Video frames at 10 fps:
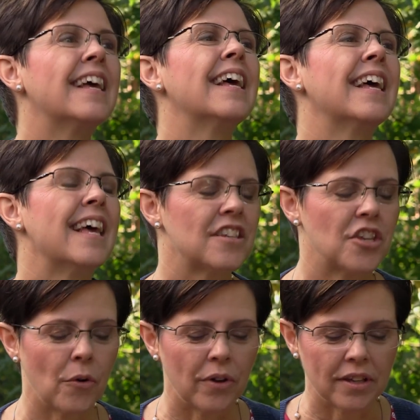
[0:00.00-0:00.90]
math.
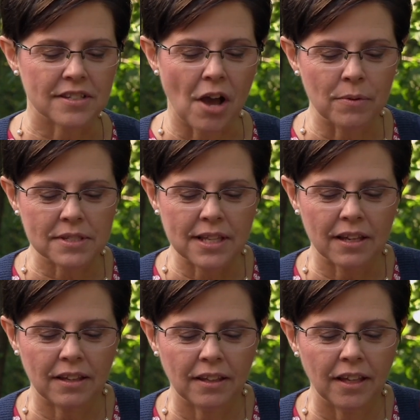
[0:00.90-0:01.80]
So it's almost
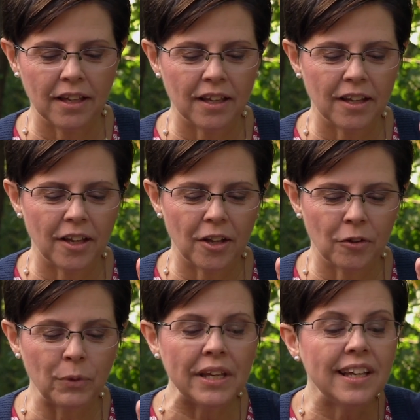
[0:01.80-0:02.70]
like
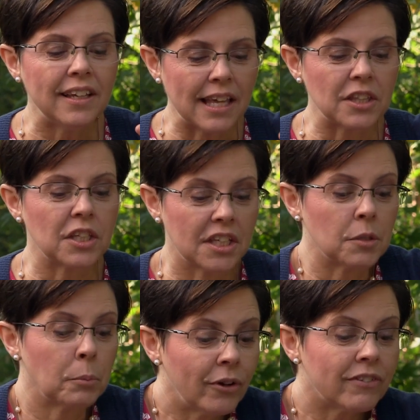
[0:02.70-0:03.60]
we get
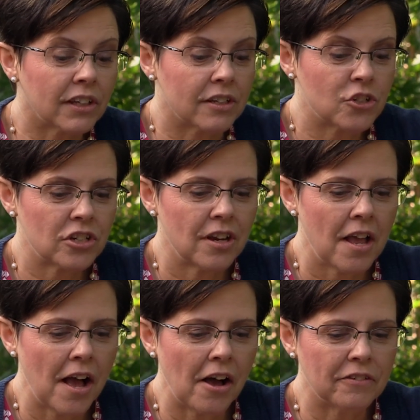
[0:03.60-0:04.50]
the privilege
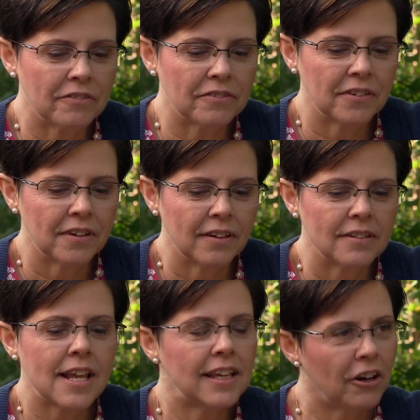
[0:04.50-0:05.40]
yes. of
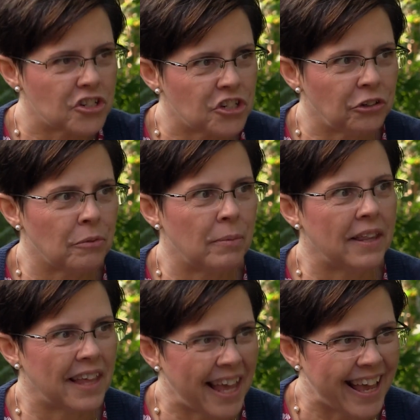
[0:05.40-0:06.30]
taking our children
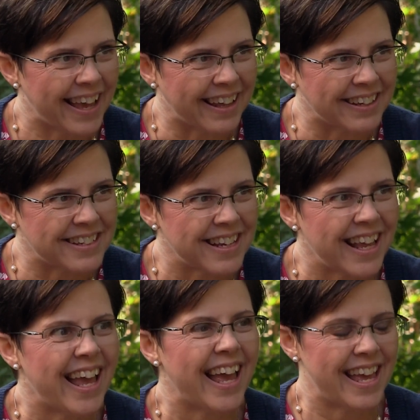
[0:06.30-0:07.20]
by the hand mm
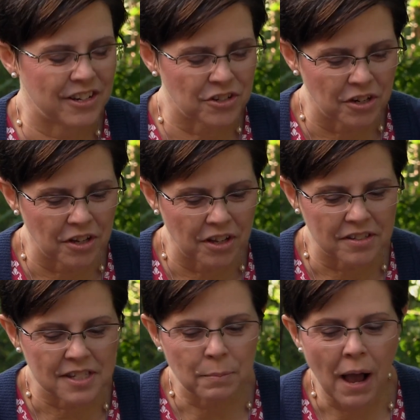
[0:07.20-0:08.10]
-hmm. and
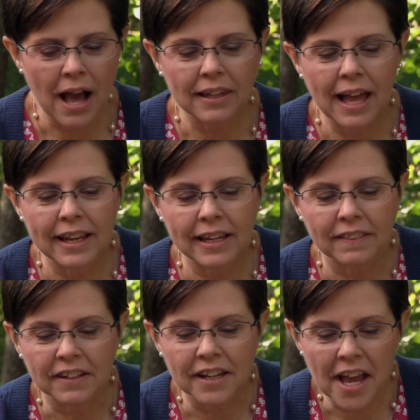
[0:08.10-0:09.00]
spotlighting
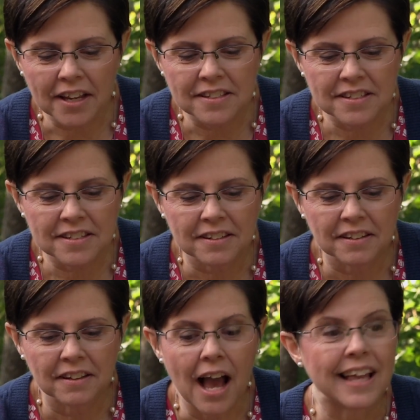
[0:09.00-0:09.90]
the next
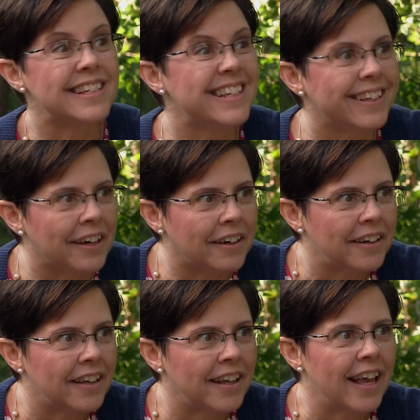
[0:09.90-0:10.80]
idea
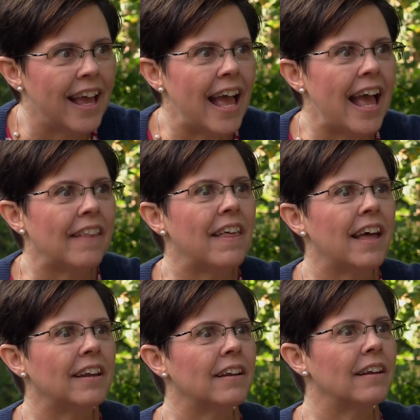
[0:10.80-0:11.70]
and
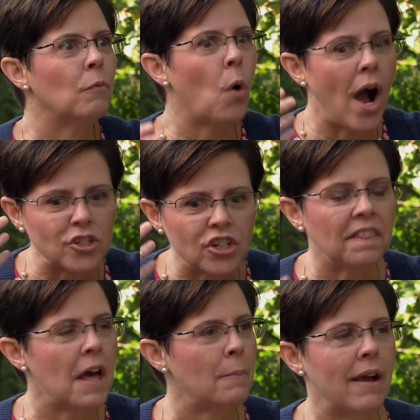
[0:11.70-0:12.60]
then watching
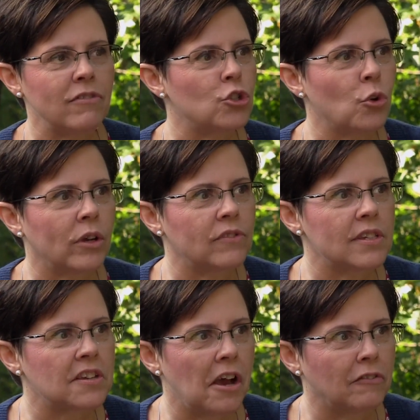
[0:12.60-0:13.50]
them have the joy of
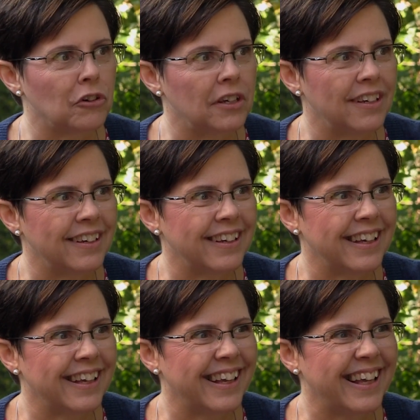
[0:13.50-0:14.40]
discovery.
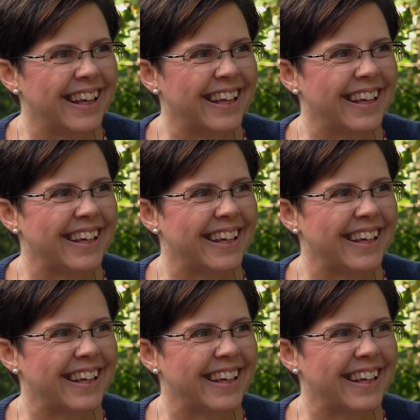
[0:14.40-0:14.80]
Right. So